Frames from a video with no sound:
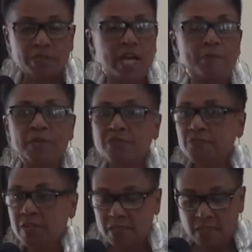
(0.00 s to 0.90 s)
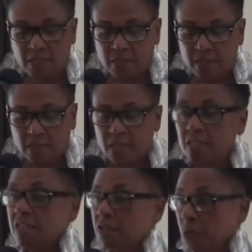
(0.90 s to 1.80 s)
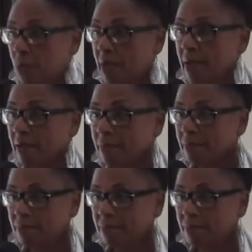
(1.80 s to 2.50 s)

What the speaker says: not be offended either way.